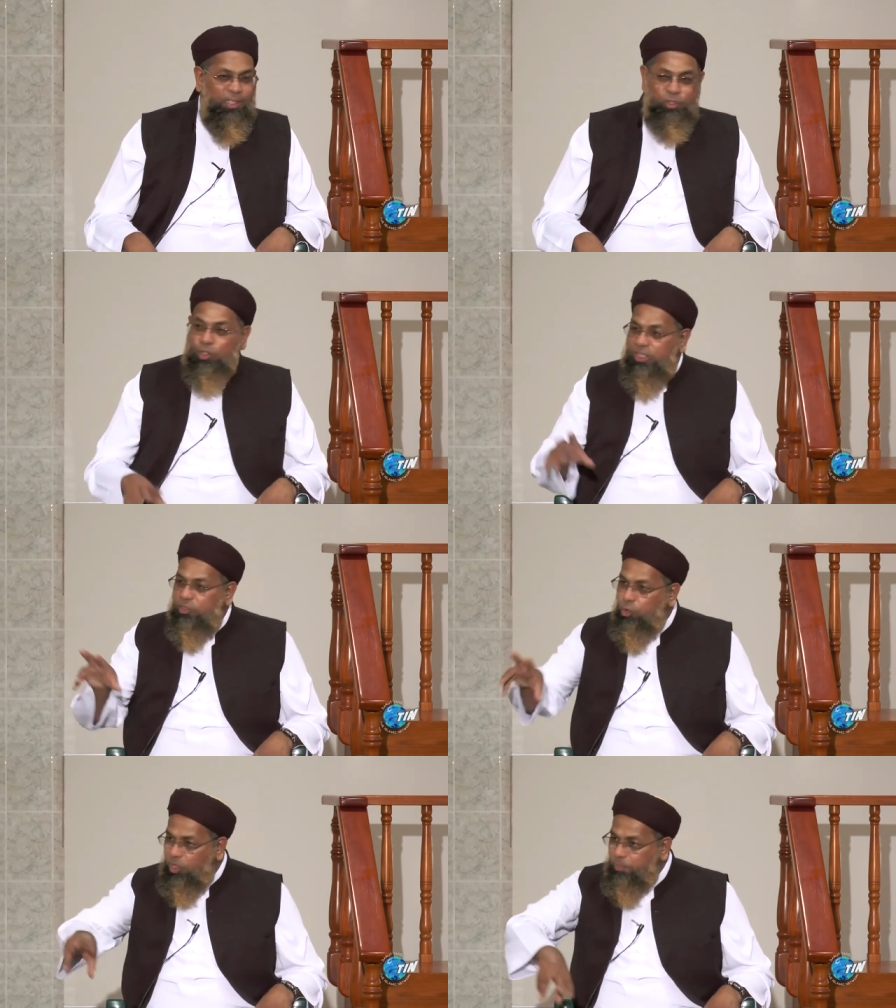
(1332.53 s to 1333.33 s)
So the
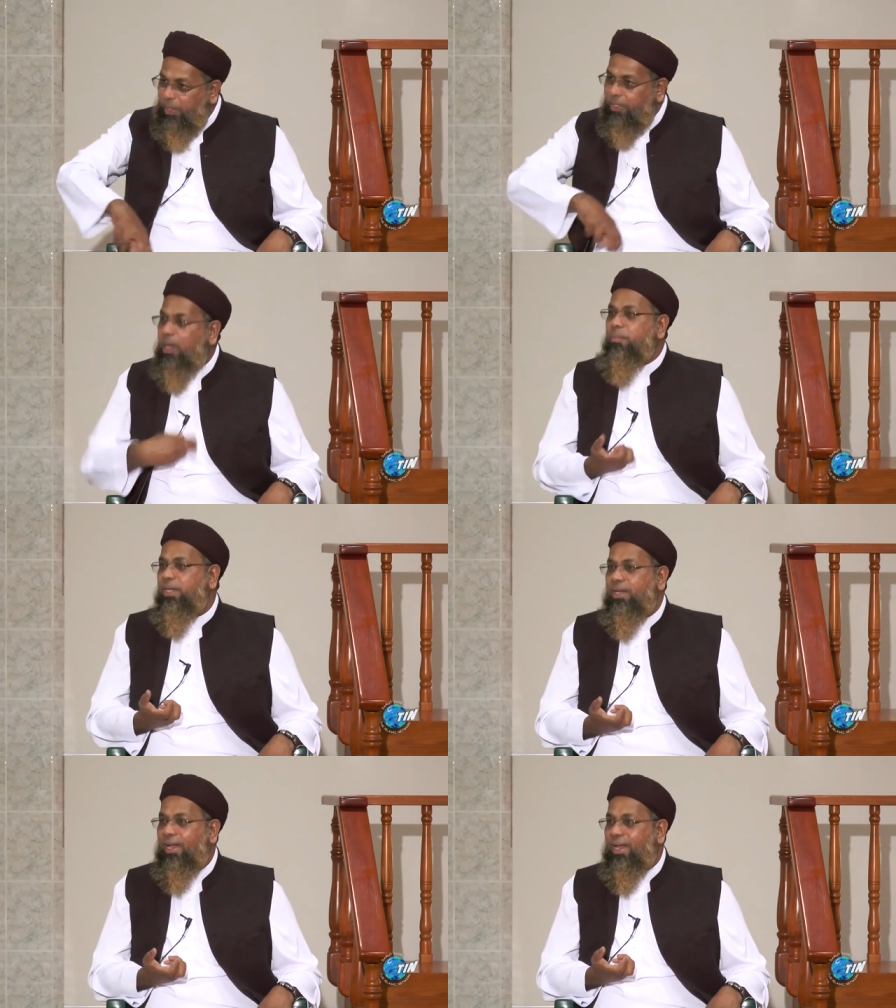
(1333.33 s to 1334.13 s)
thought may come in
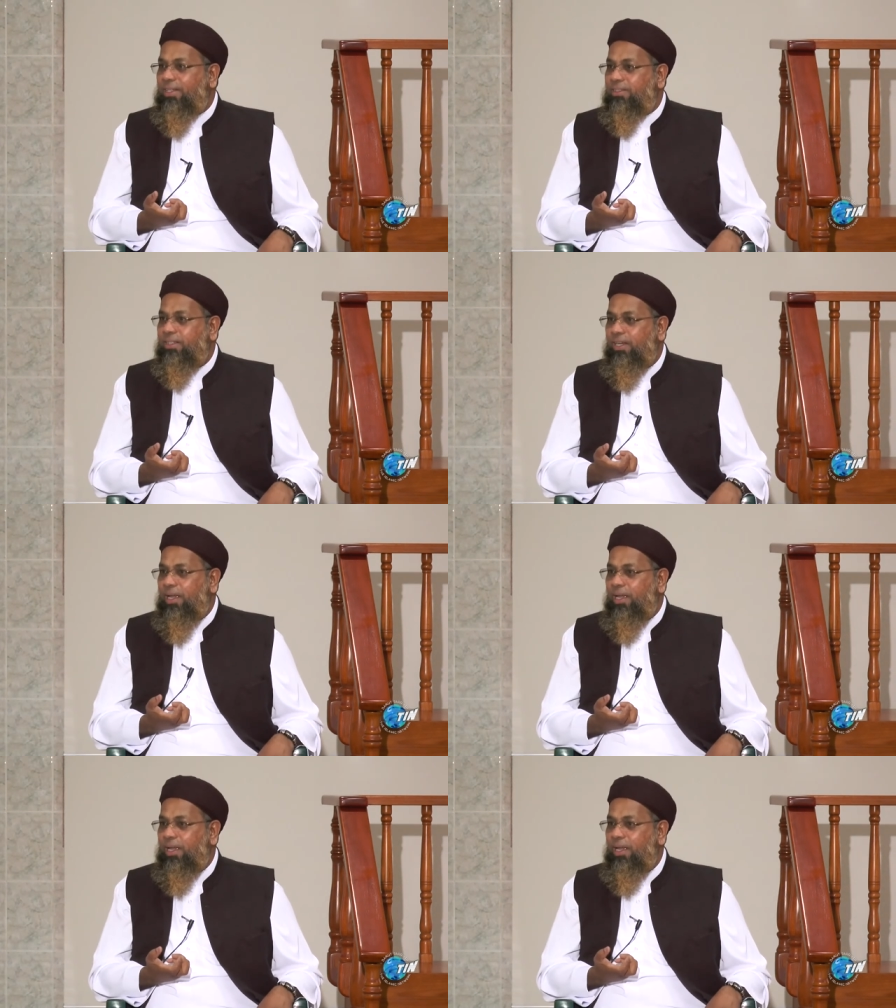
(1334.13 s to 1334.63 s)
the heart,